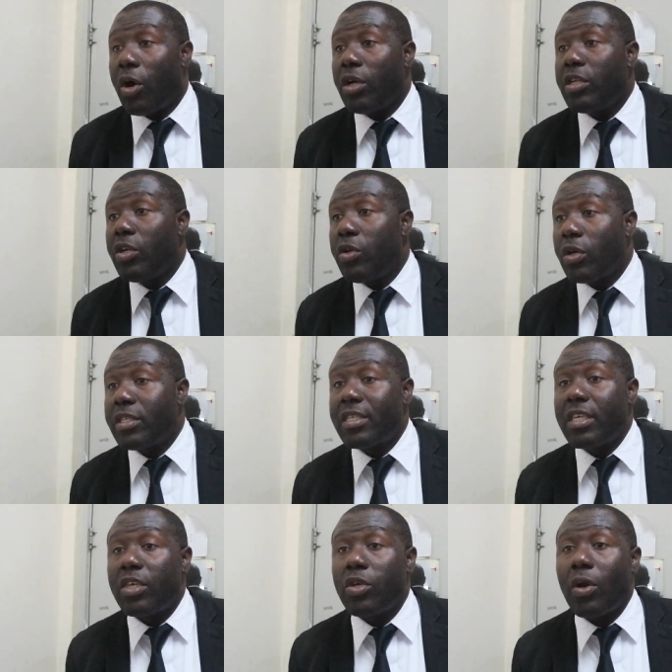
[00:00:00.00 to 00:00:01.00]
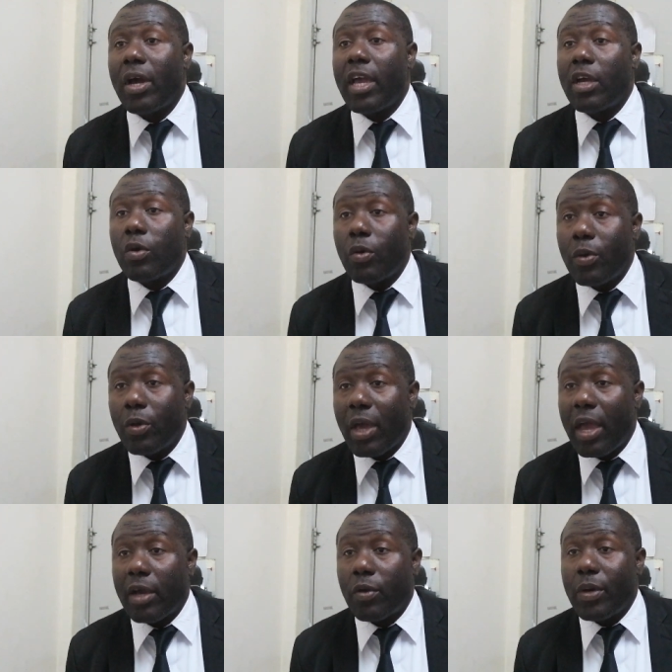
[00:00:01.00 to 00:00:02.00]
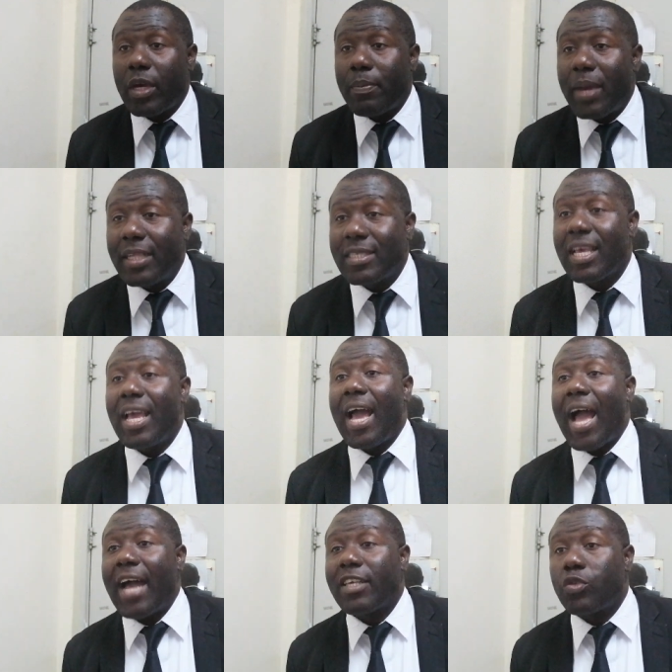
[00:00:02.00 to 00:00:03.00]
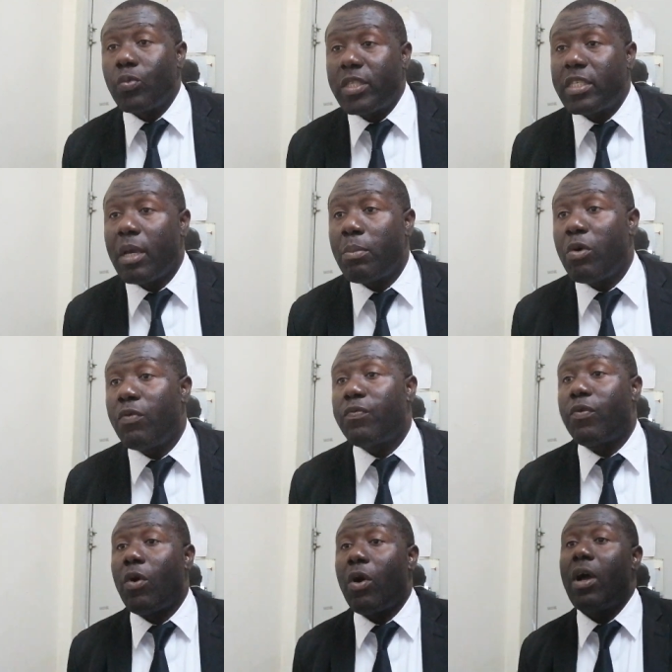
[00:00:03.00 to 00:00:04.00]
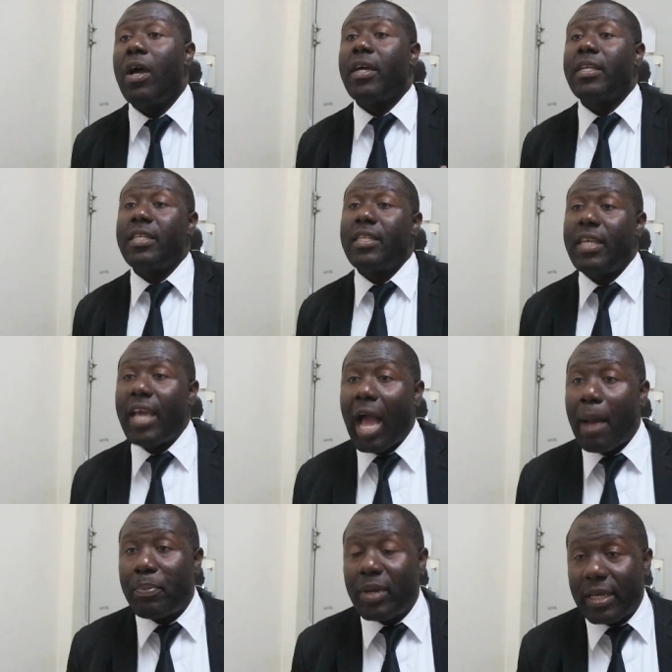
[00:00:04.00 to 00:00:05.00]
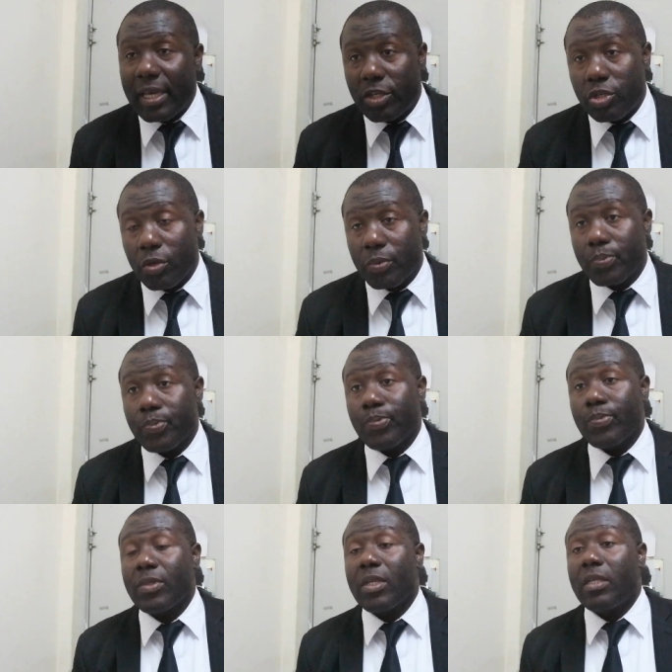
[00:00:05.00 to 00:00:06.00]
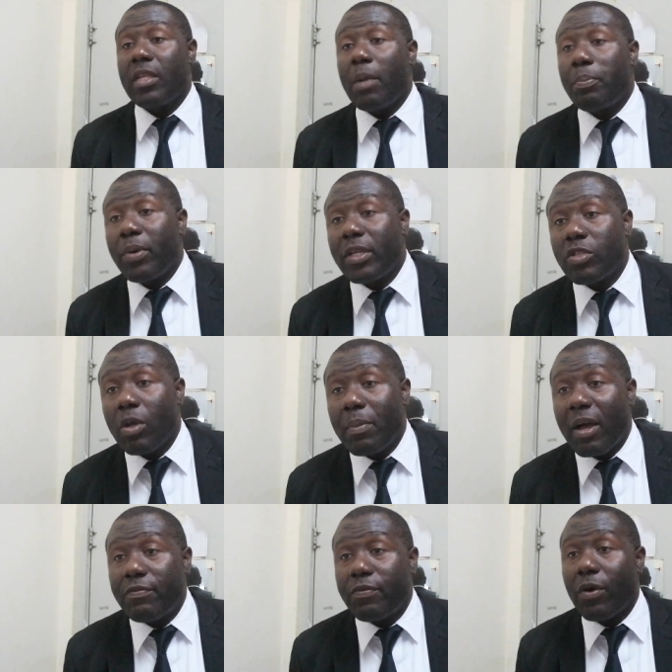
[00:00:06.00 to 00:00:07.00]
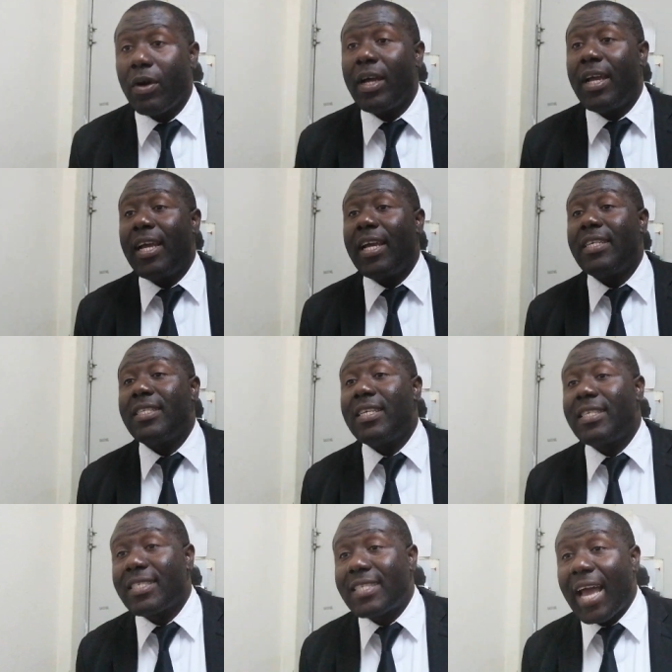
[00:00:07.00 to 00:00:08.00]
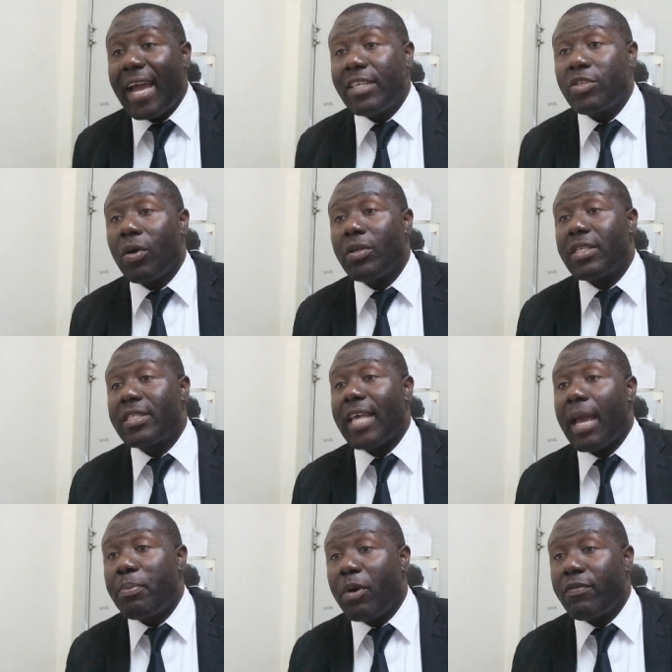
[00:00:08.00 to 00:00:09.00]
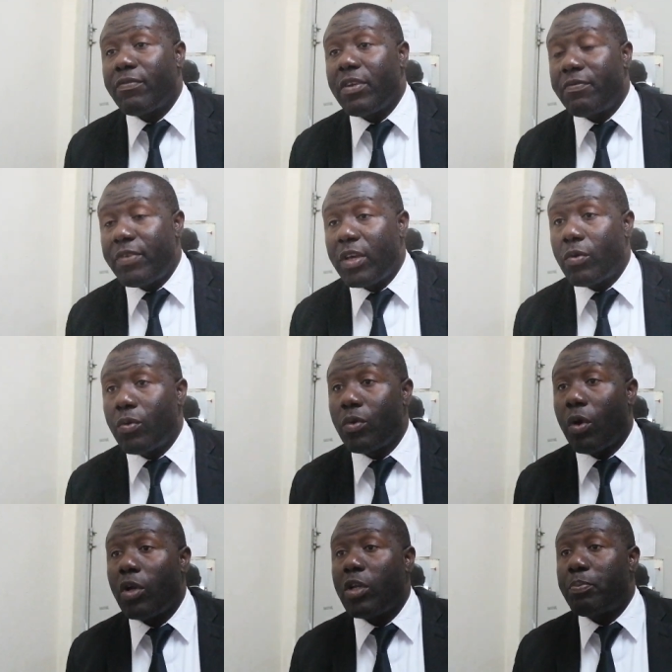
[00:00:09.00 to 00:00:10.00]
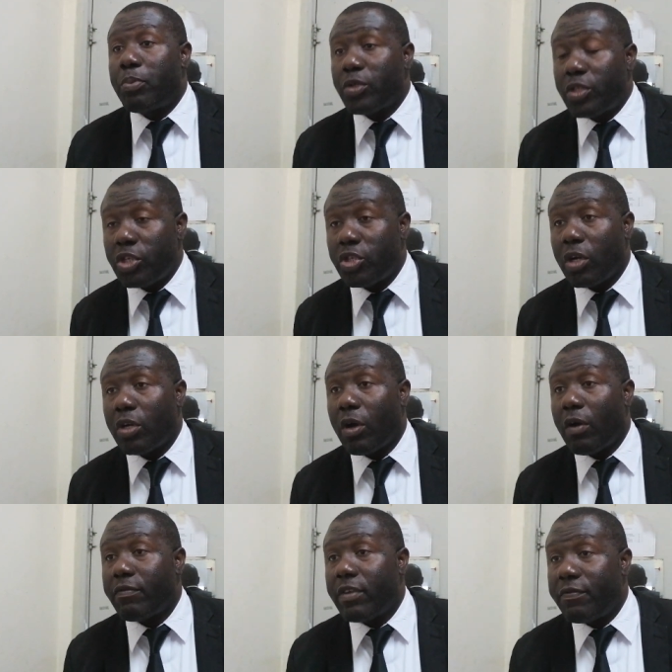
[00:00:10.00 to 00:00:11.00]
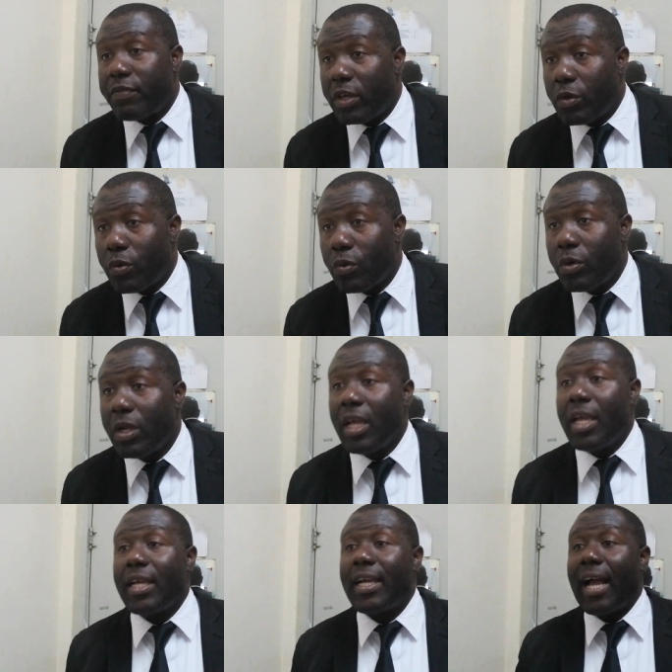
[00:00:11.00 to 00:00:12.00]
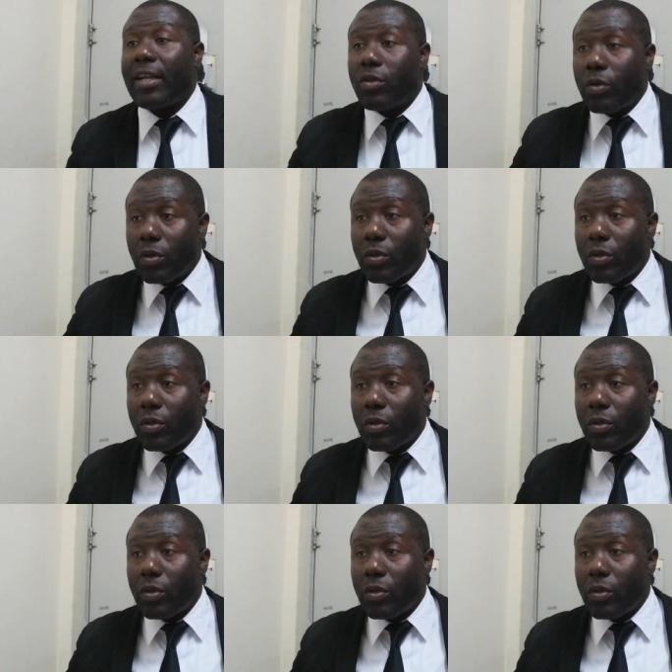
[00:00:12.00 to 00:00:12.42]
or the load secure equipment are suitable for the application. Then point number 4 is the size or the type of the vehicle or the position of the vehicle can